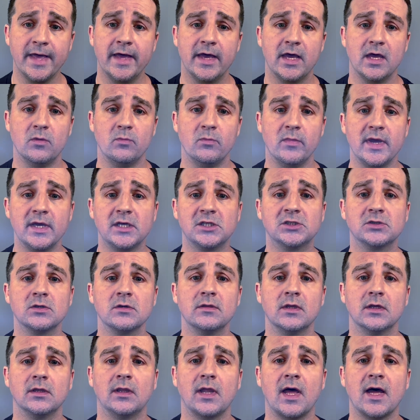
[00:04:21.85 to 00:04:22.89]
and make sure
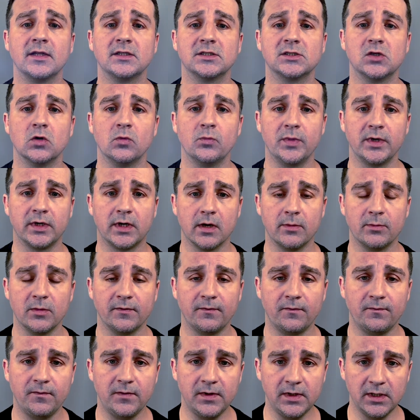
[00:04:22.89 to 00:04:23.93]
that lots don't become a
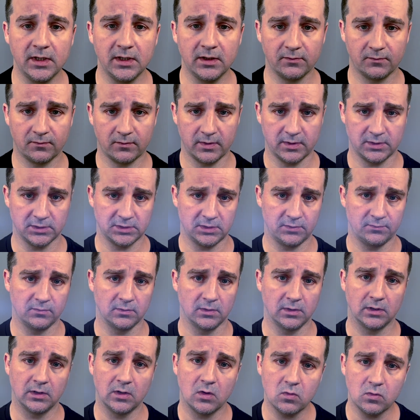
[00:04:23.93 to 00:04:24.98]
feeding frenzy for the
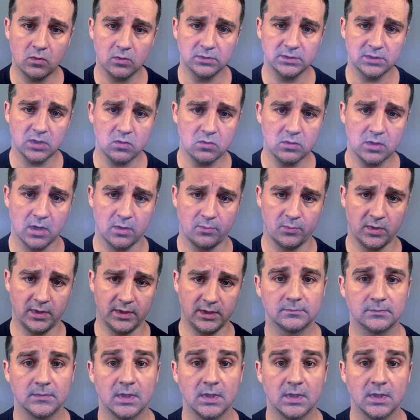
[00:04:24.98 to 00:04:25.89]
local tow company.